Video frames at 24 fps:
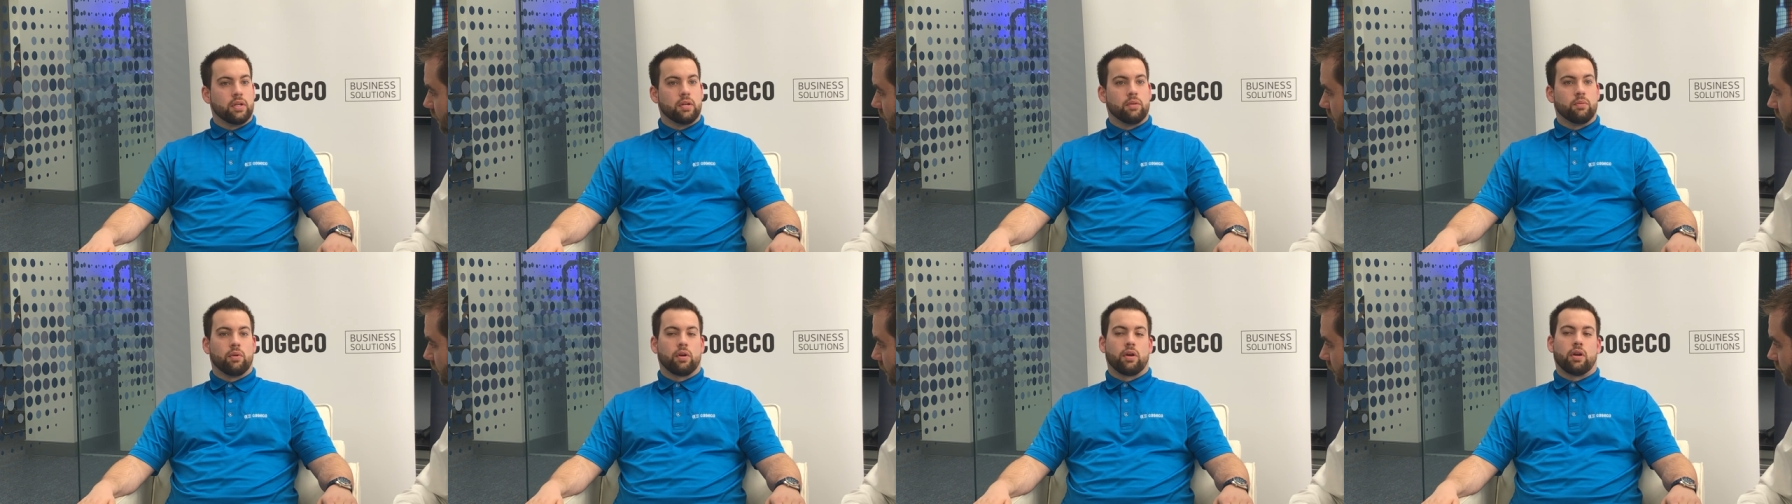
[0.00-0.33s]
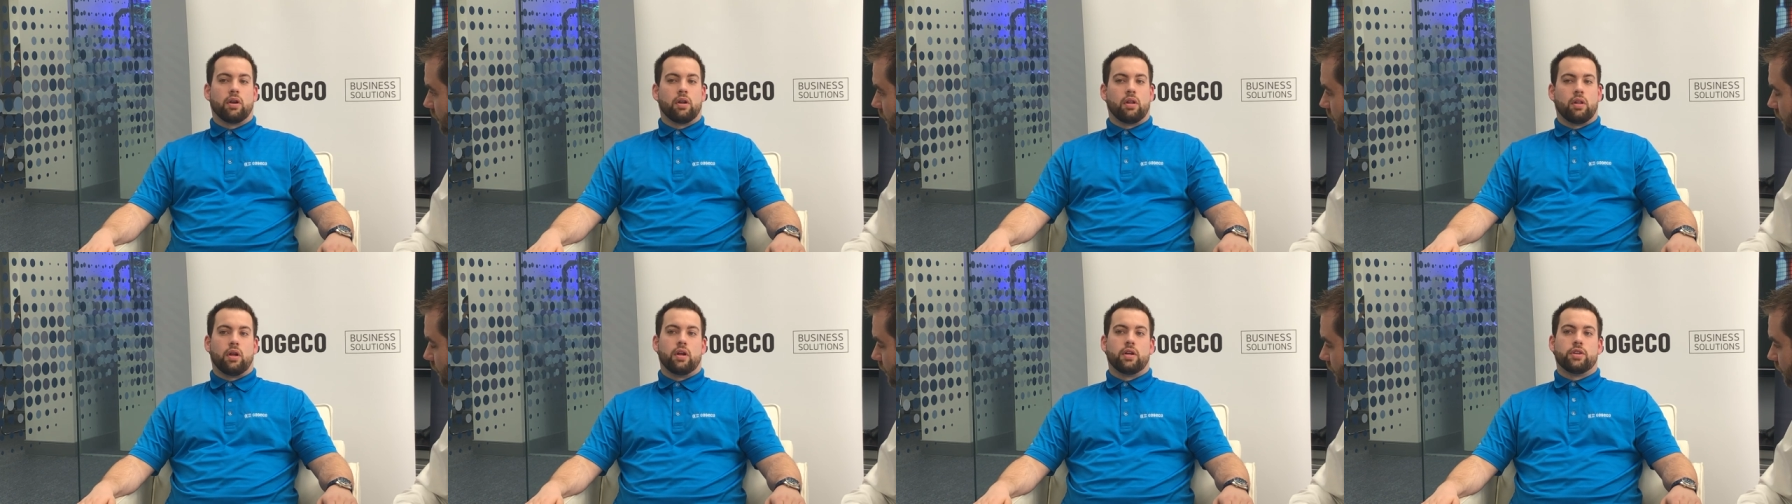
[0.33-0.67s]
and work
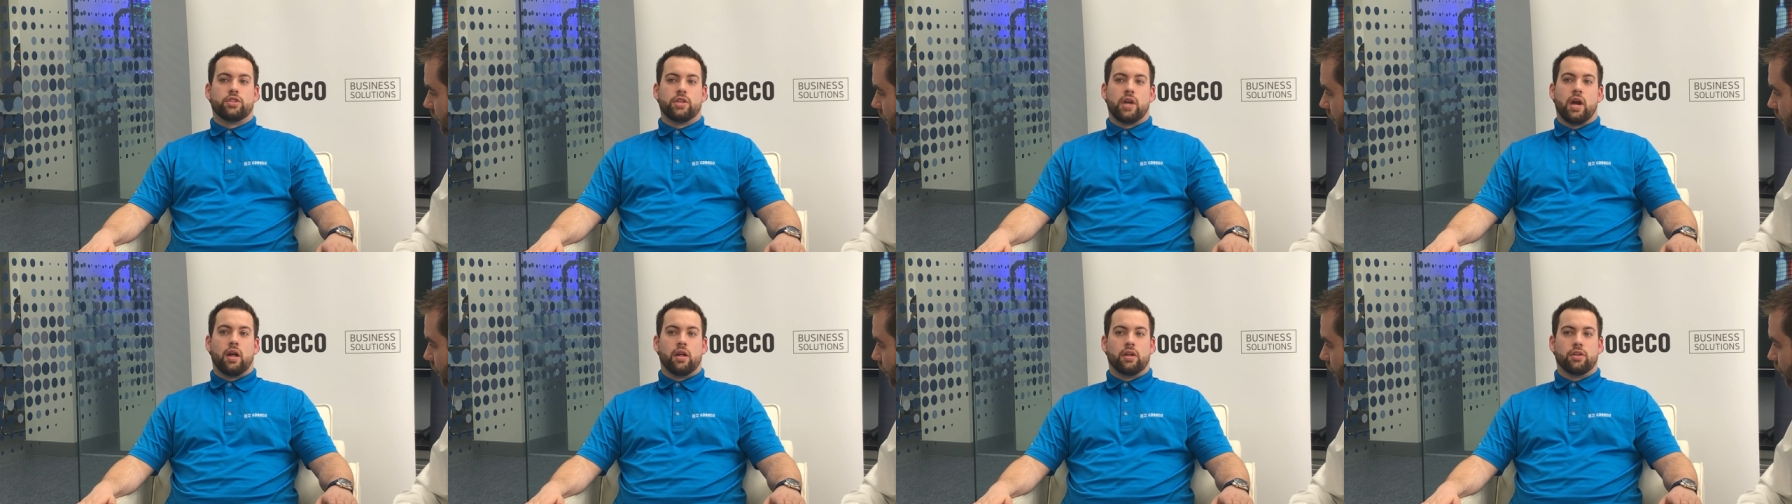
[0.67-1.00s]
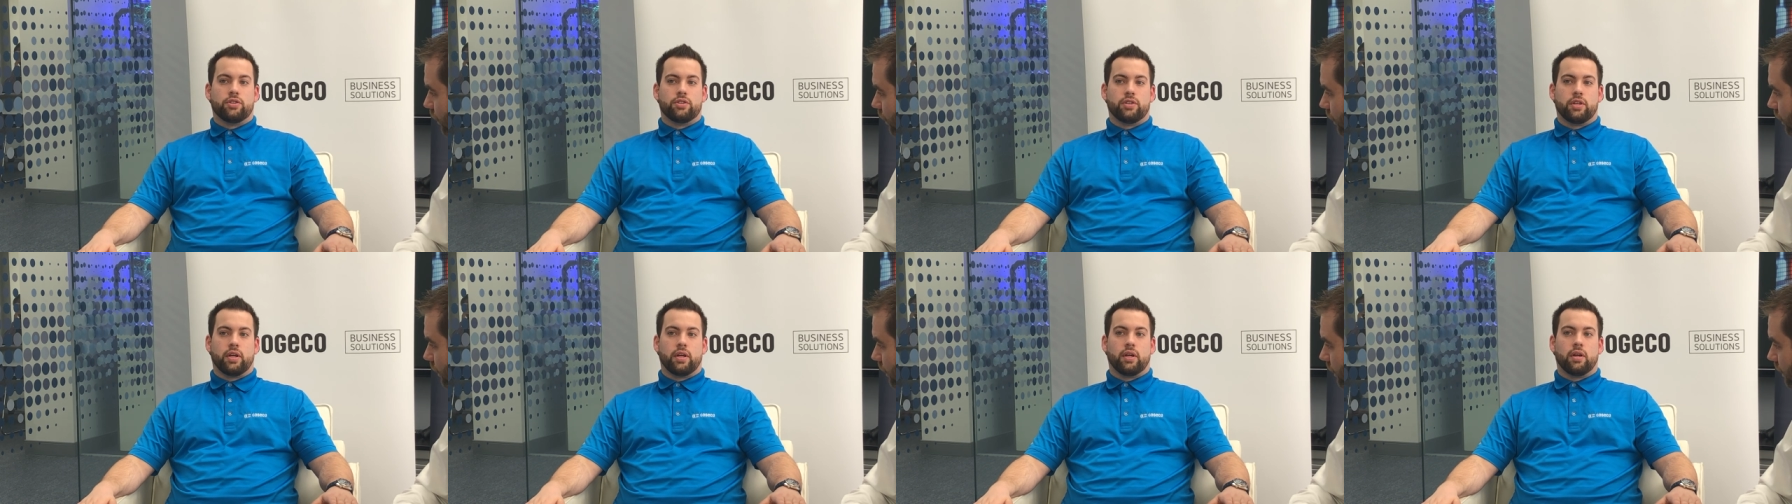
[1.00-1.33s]
on a lot of
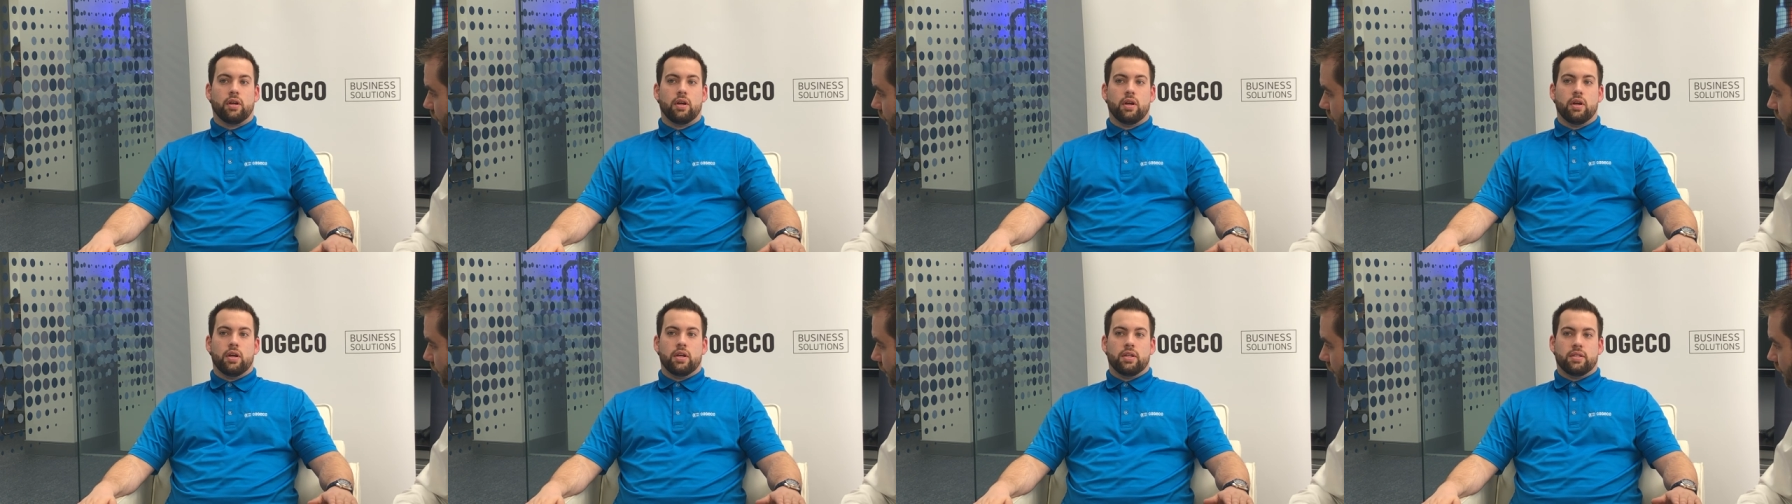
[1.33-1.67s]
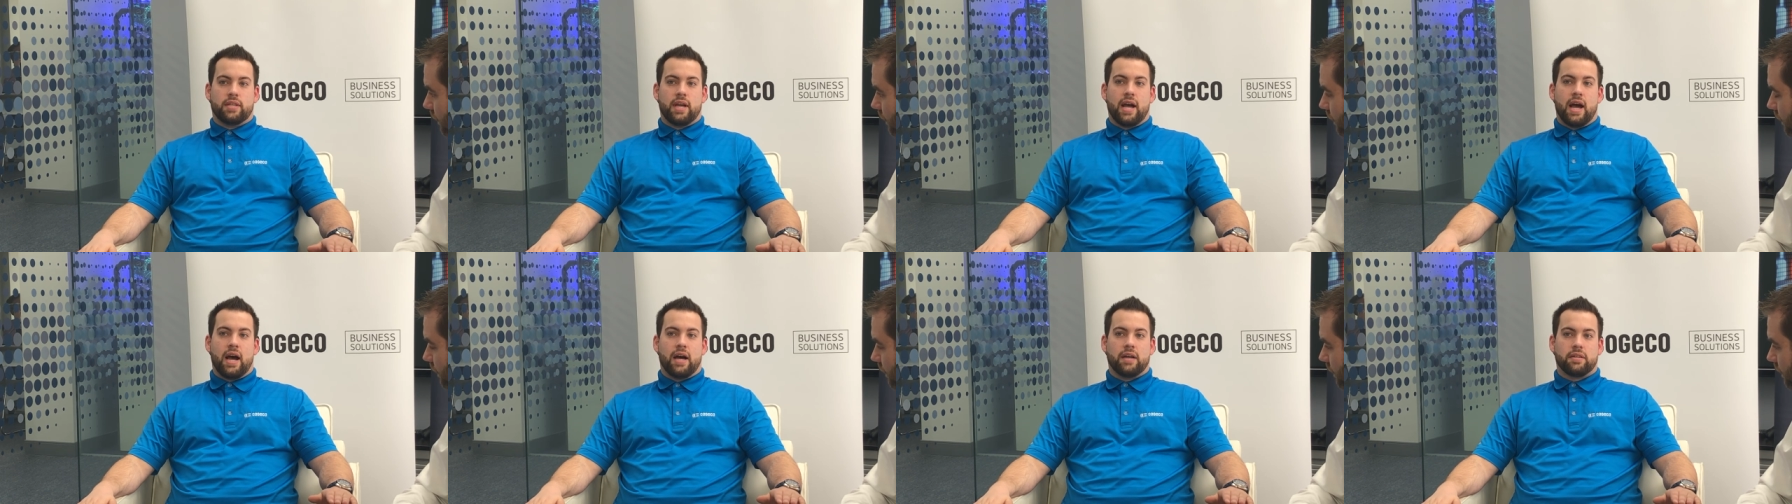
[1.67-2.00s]
challenging
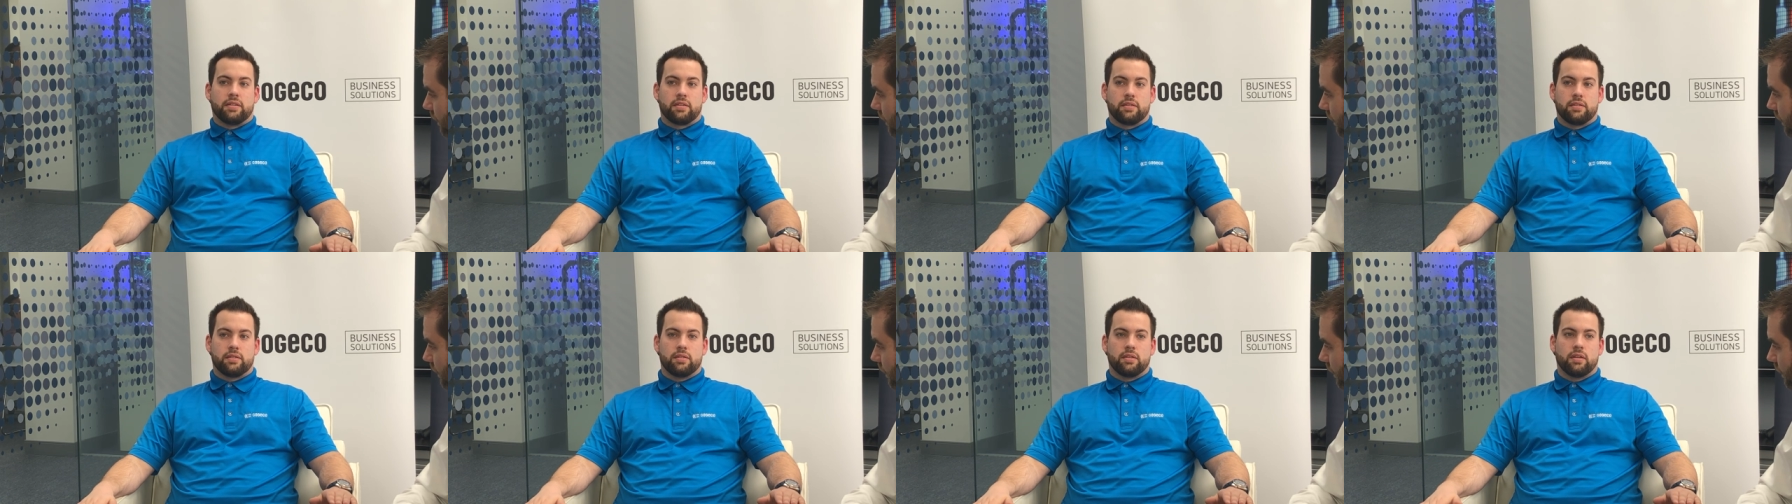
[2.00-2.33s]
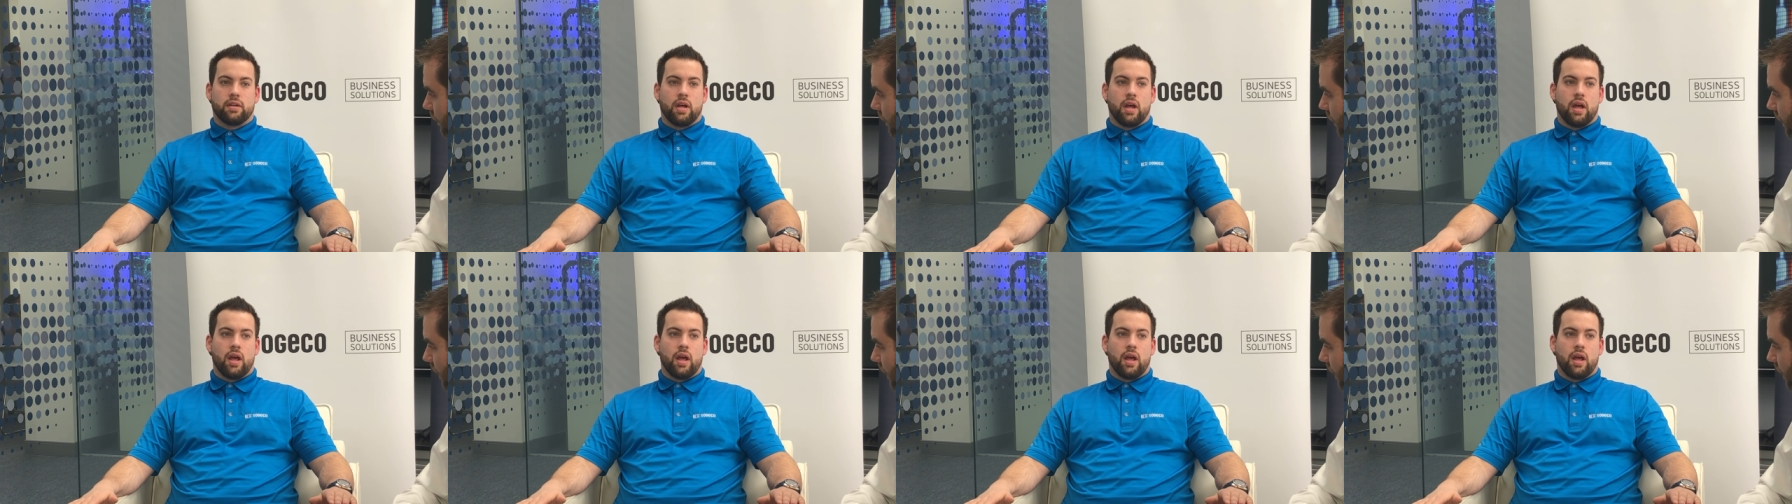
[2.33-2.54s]
tasks.